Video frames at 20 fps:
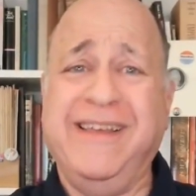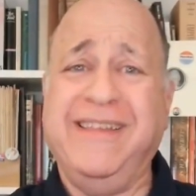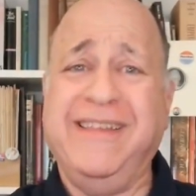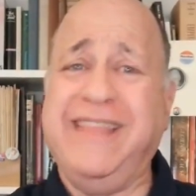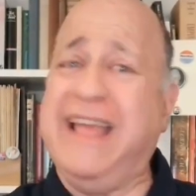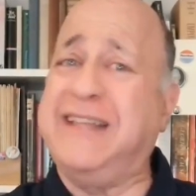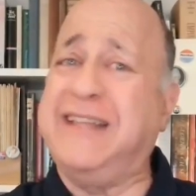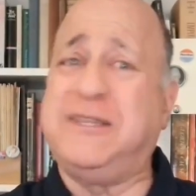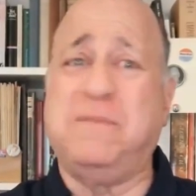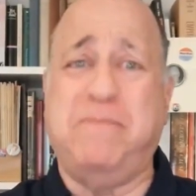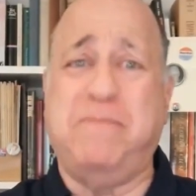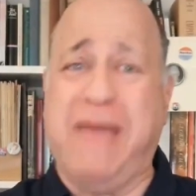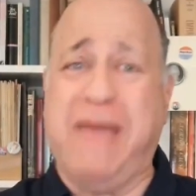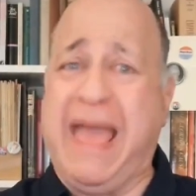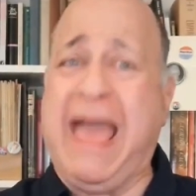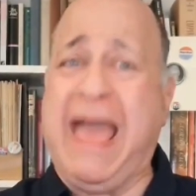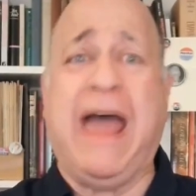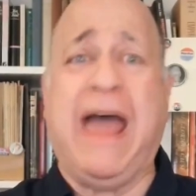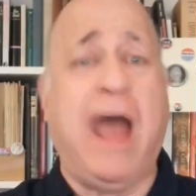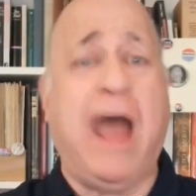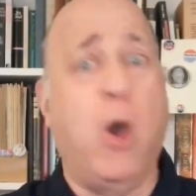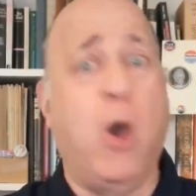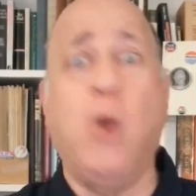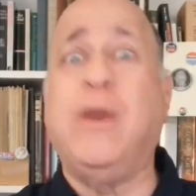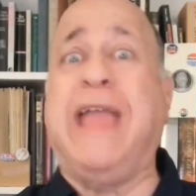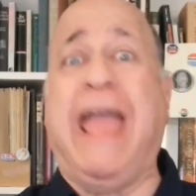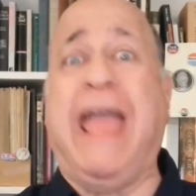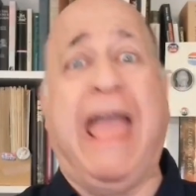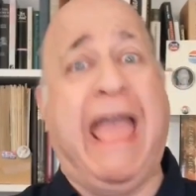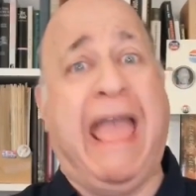That's bad.
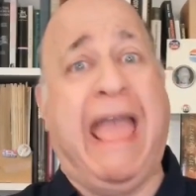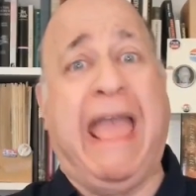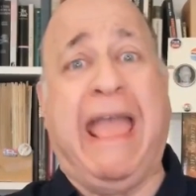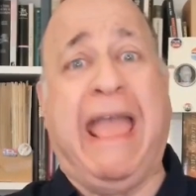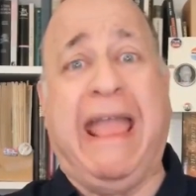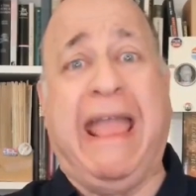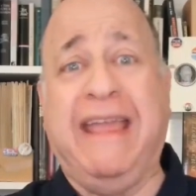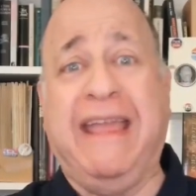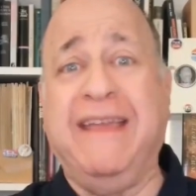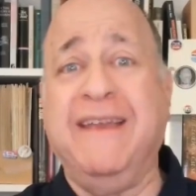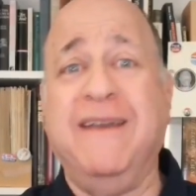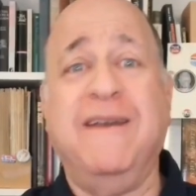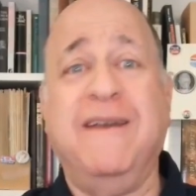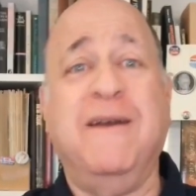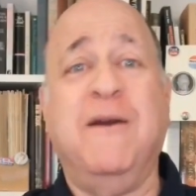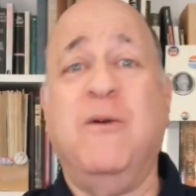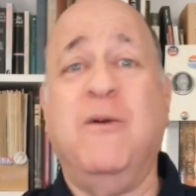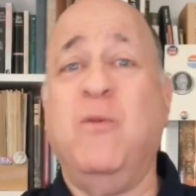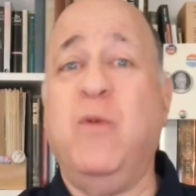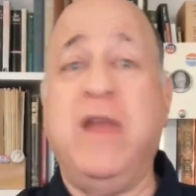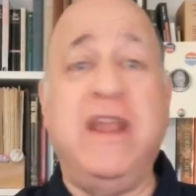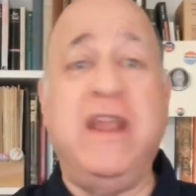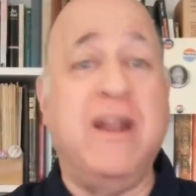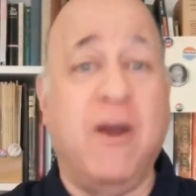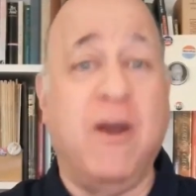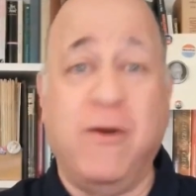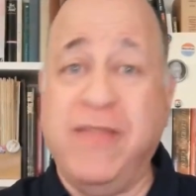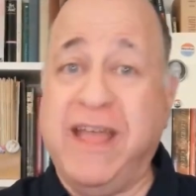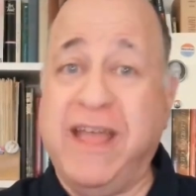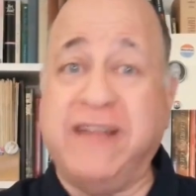Okay. We
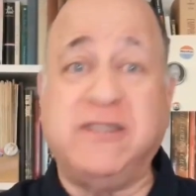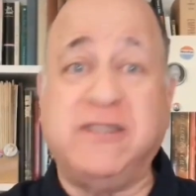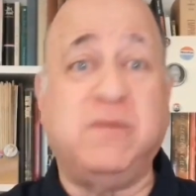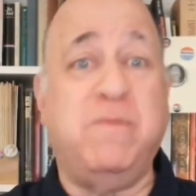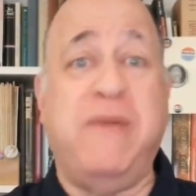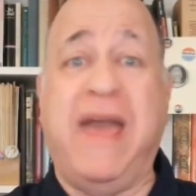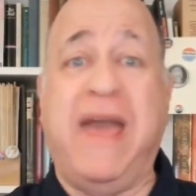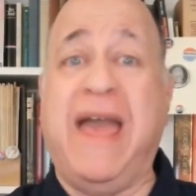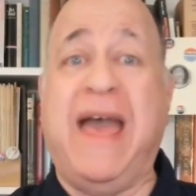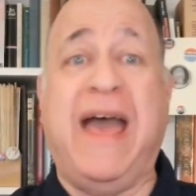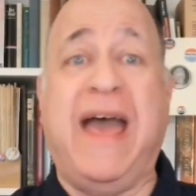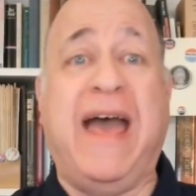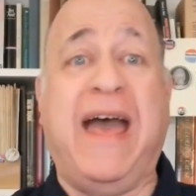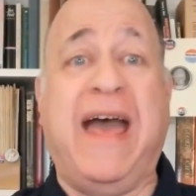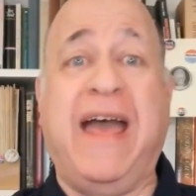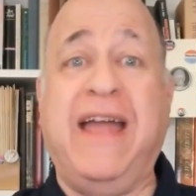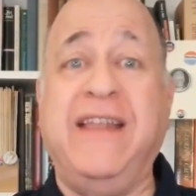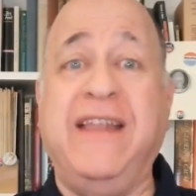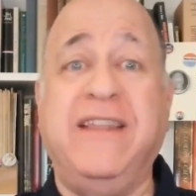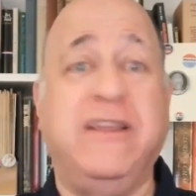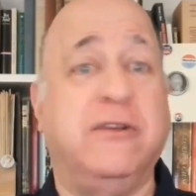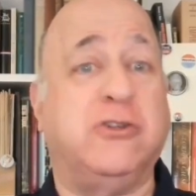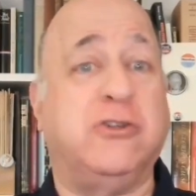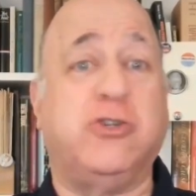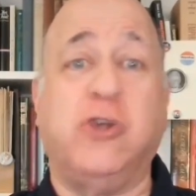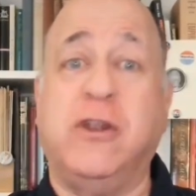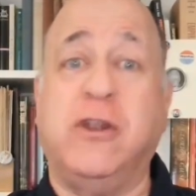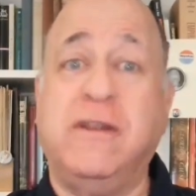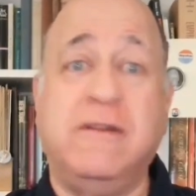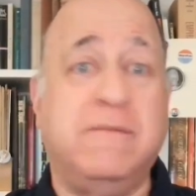know that's bad. You
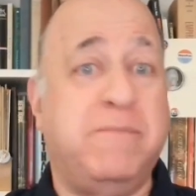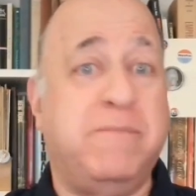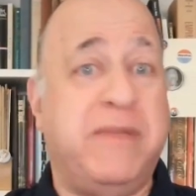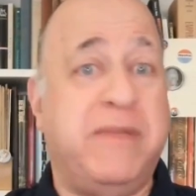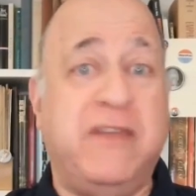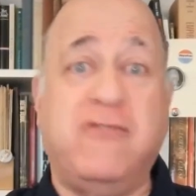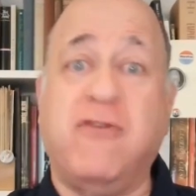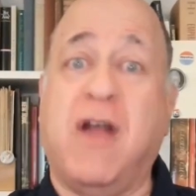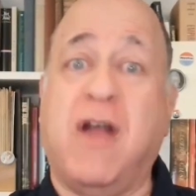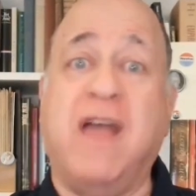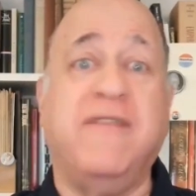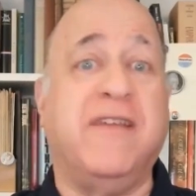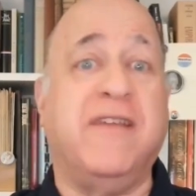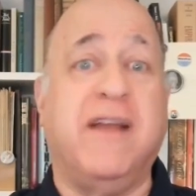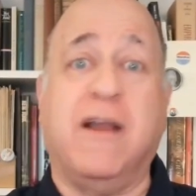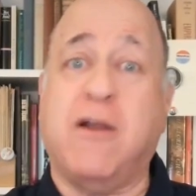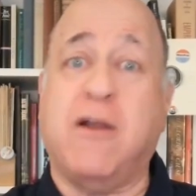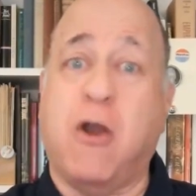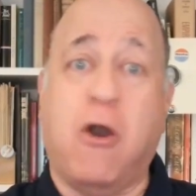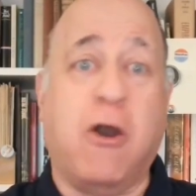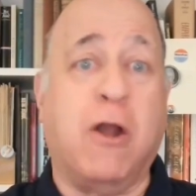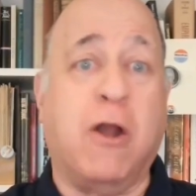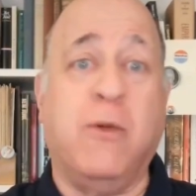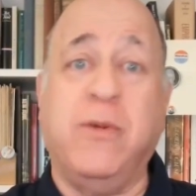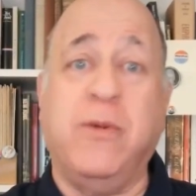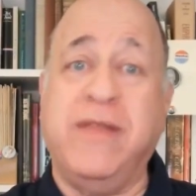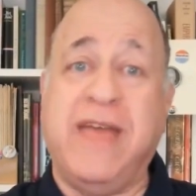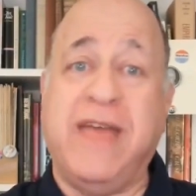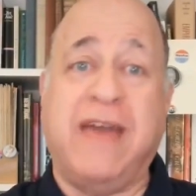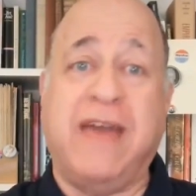shouldn't be driving a car
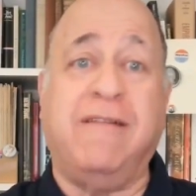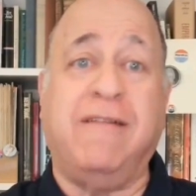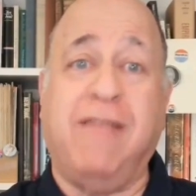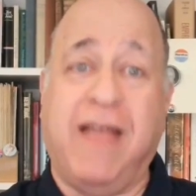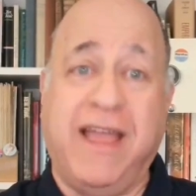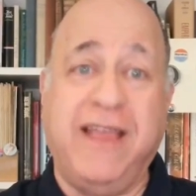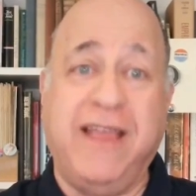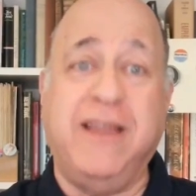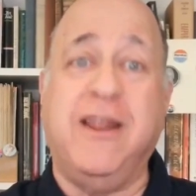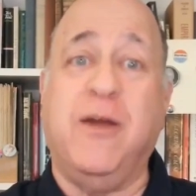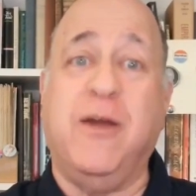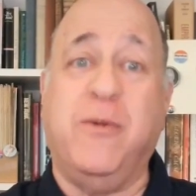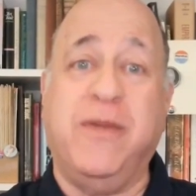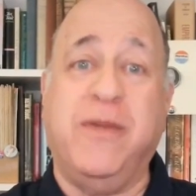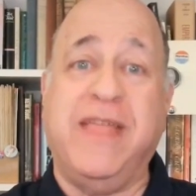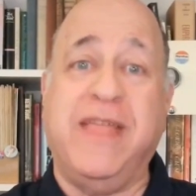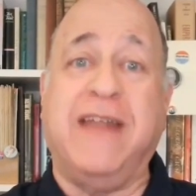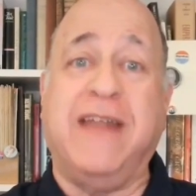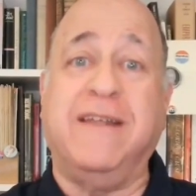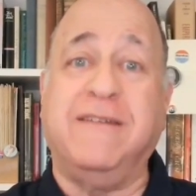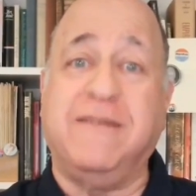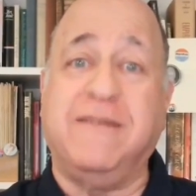without a light, without